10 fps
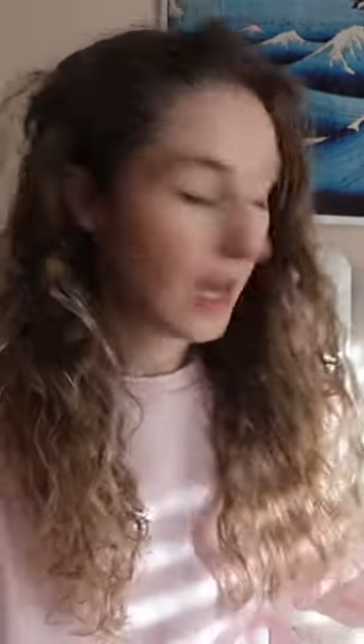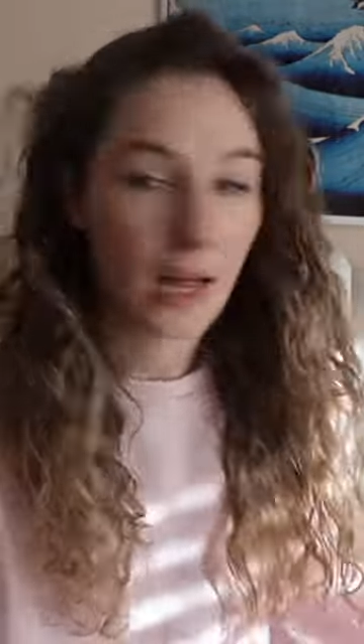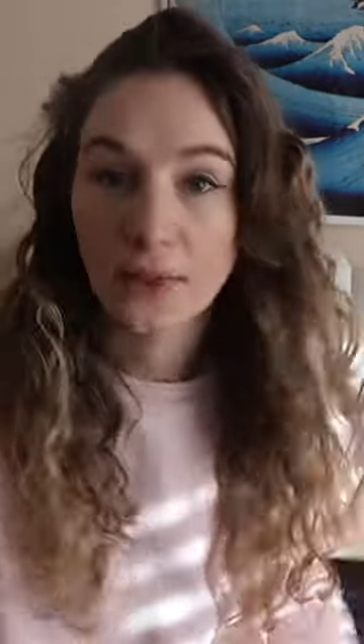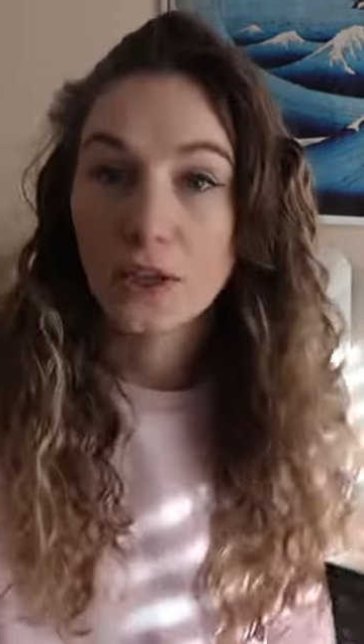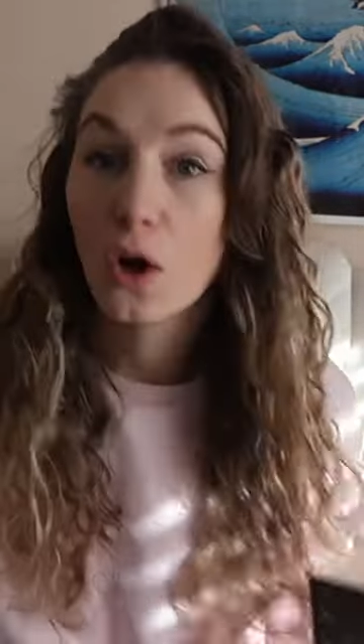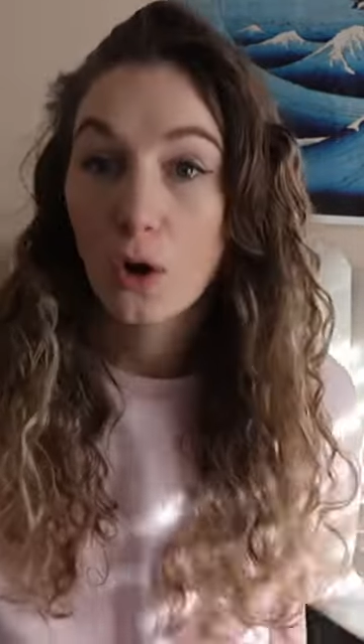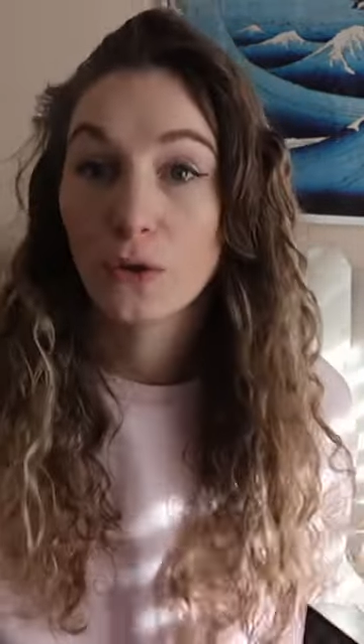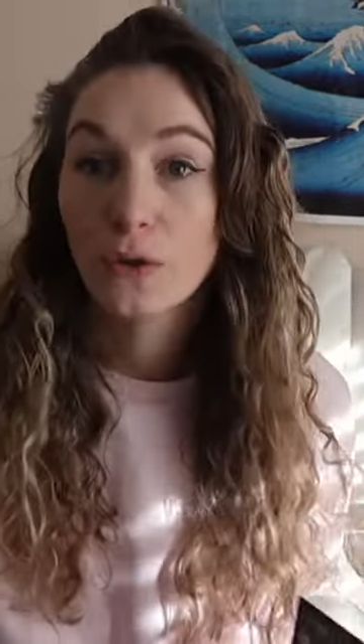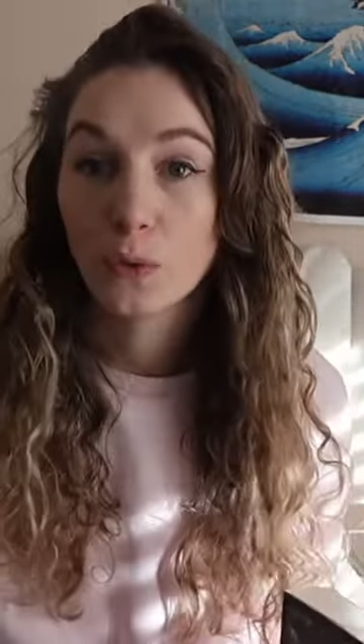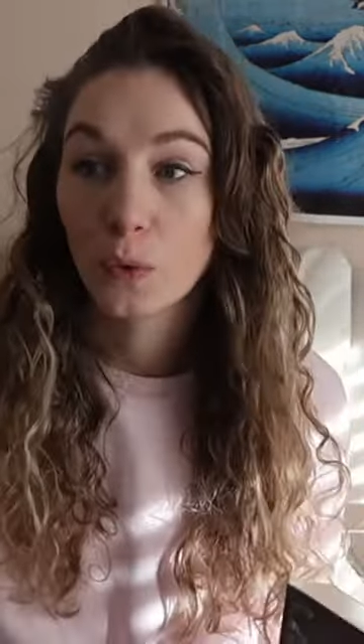And the
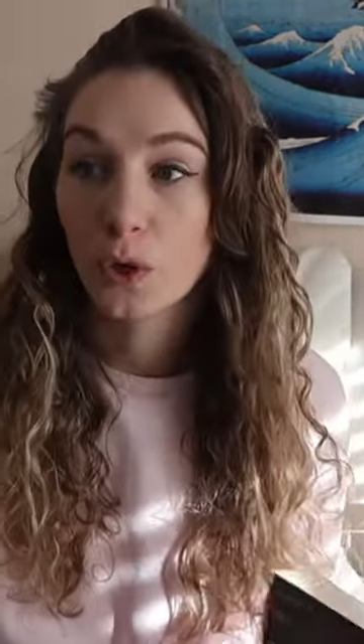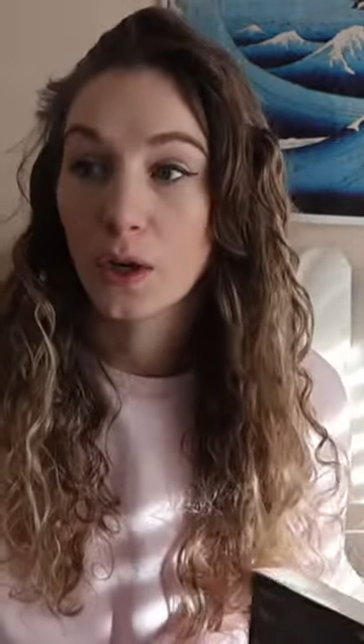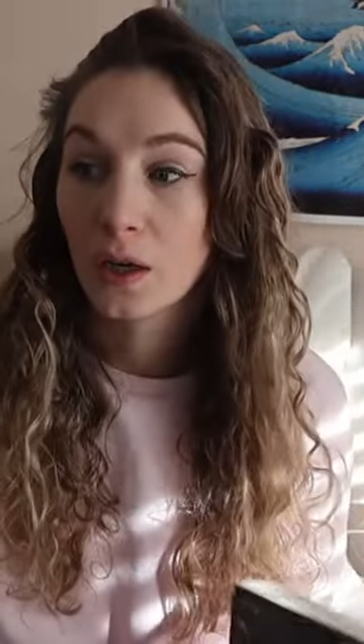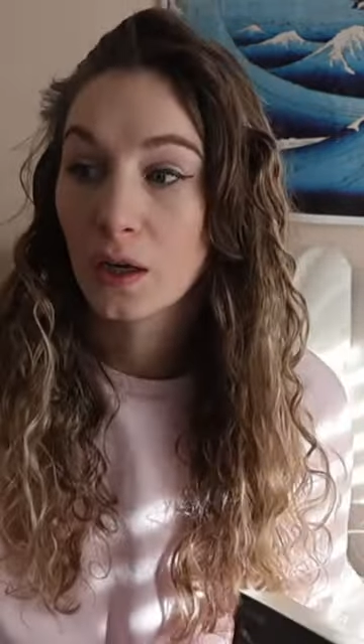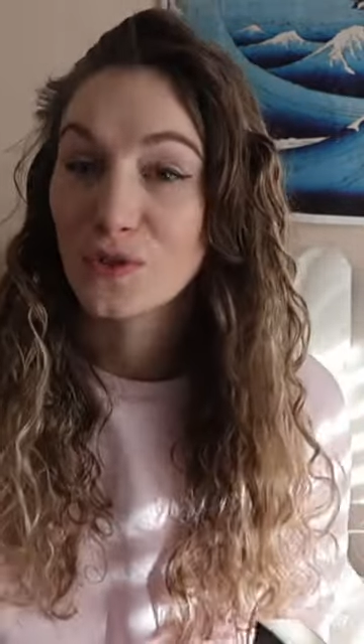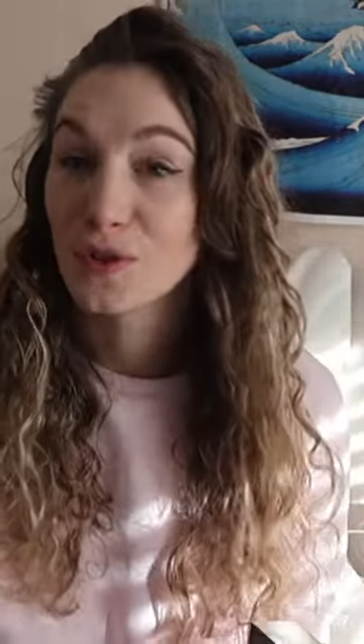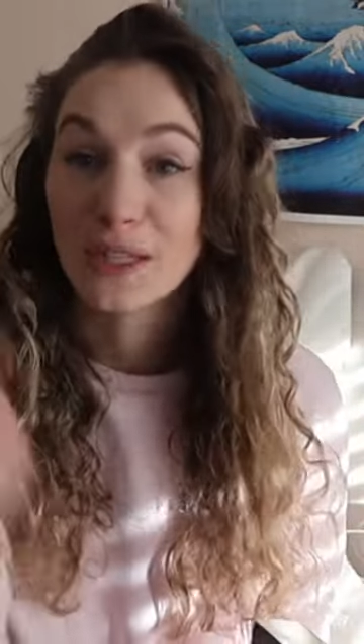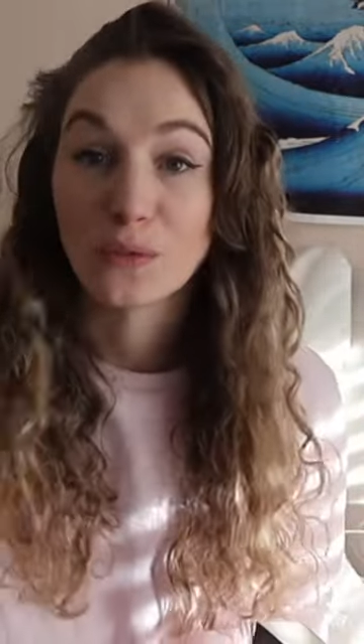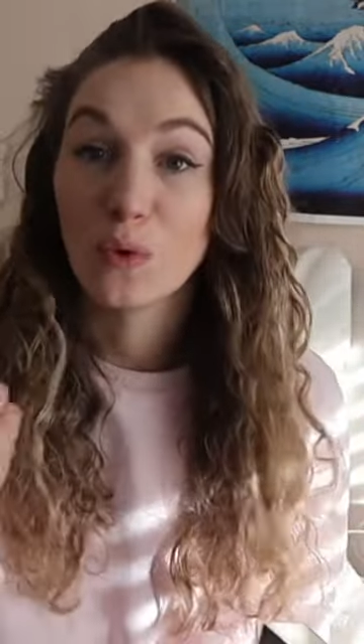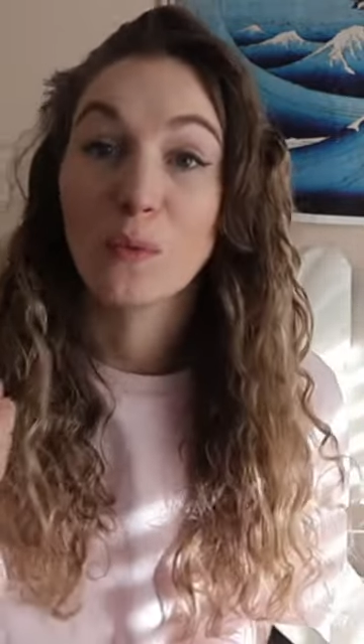other one just
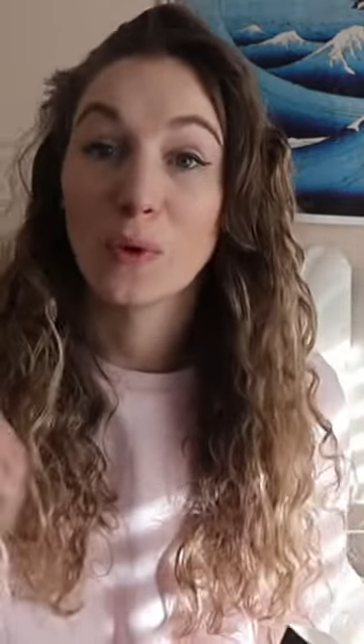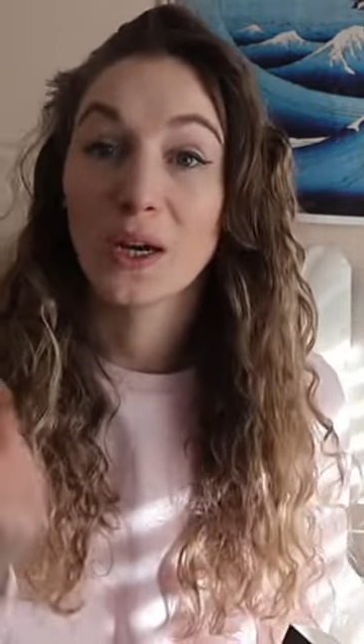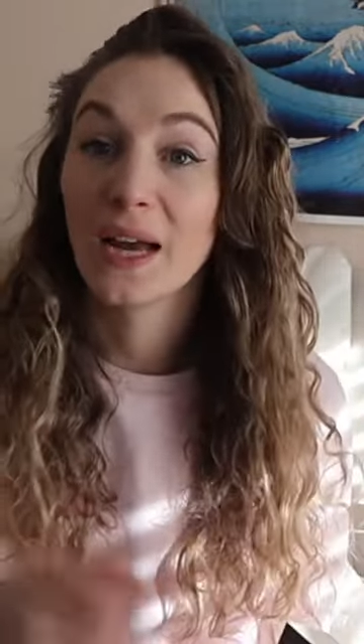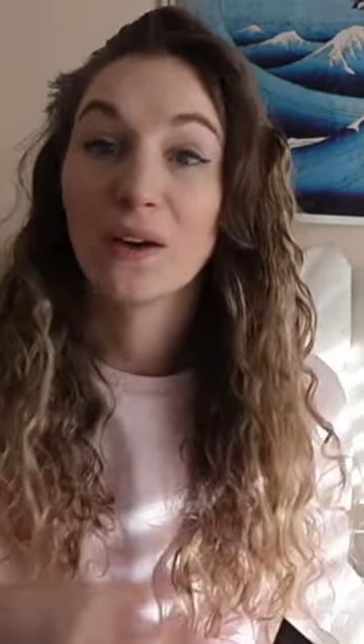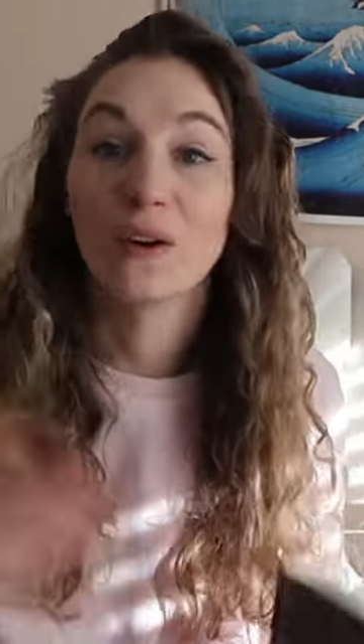has one book out